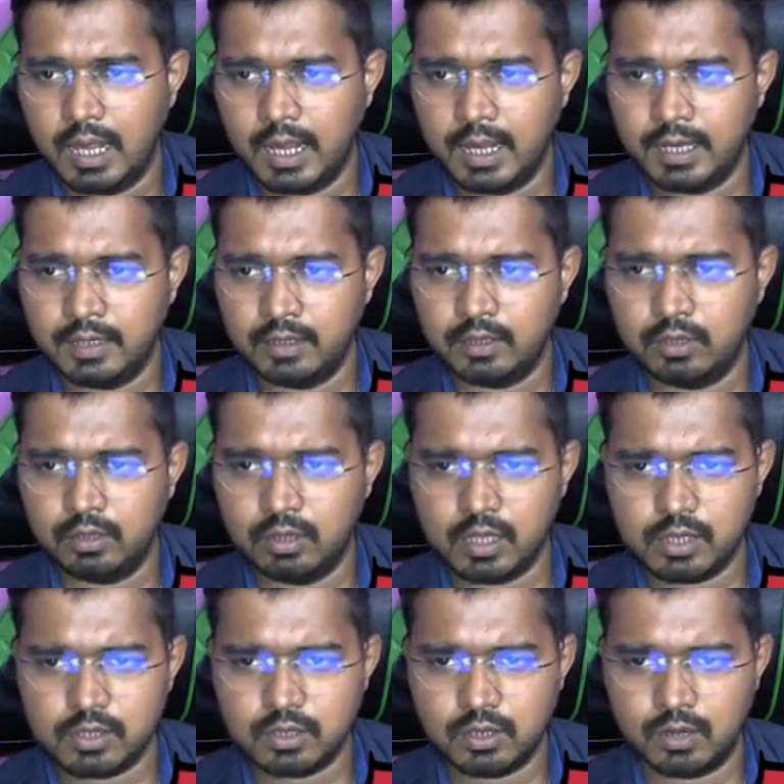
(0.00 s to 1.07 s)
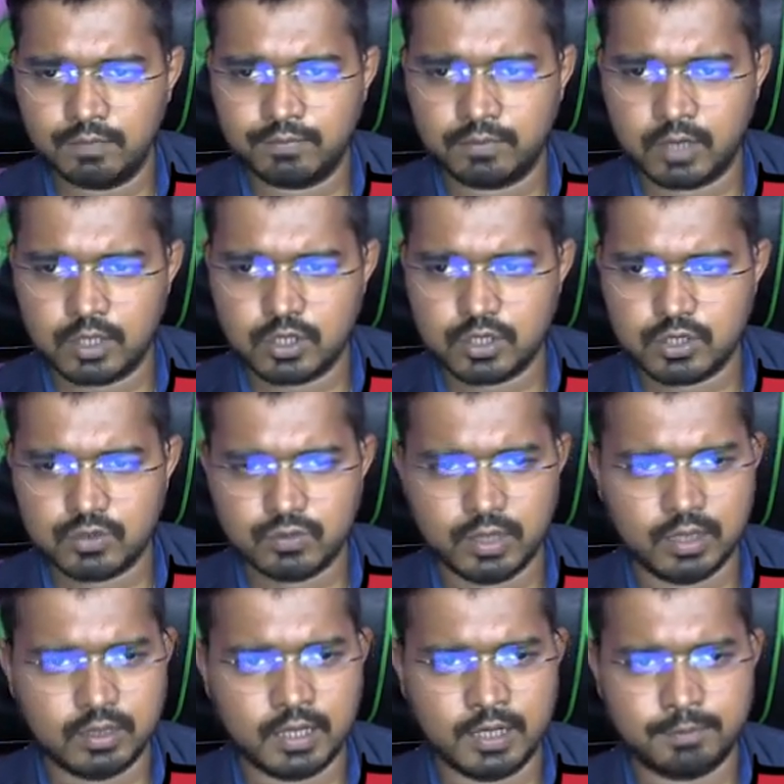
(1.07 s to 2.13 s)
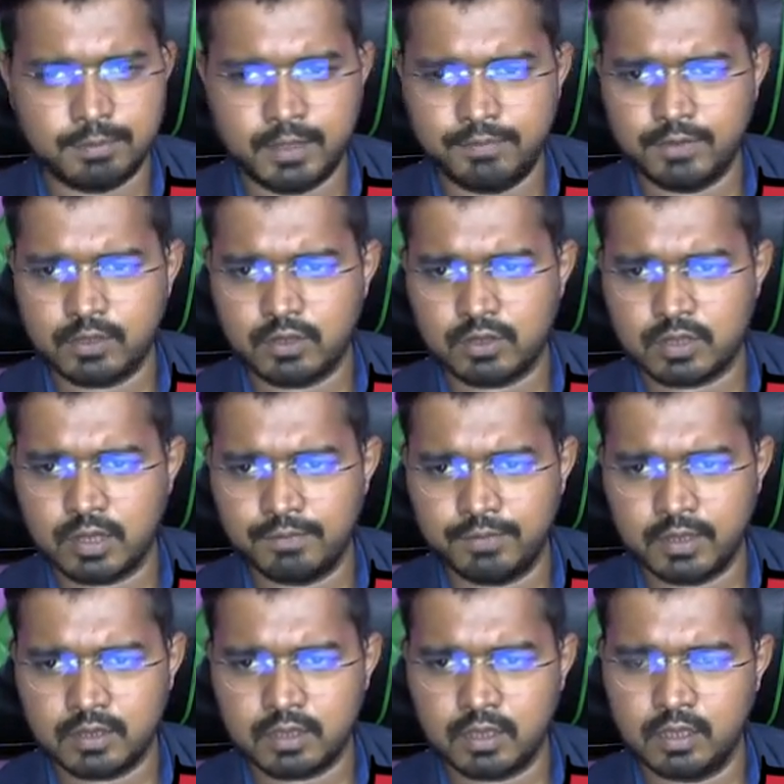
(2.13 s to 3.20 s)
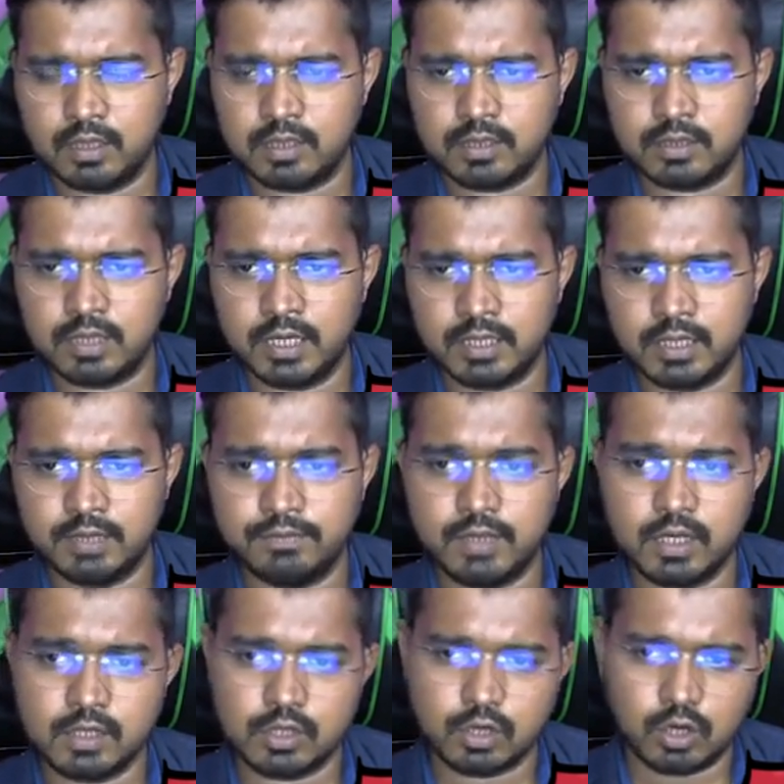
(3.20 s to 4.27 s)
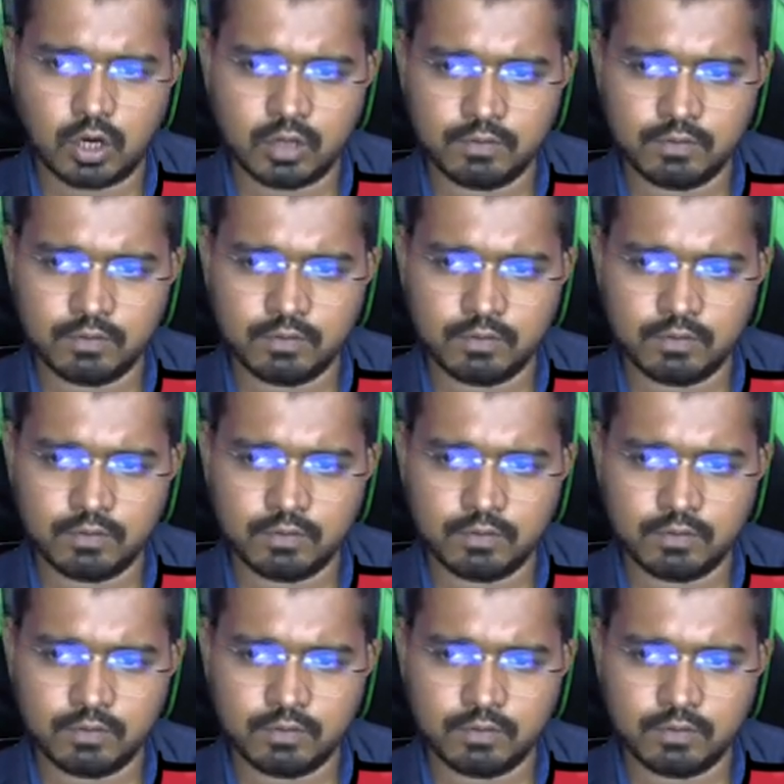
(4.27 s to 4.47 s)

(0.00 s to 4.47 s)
And the reason of registering that prefix or suffix is that if there is a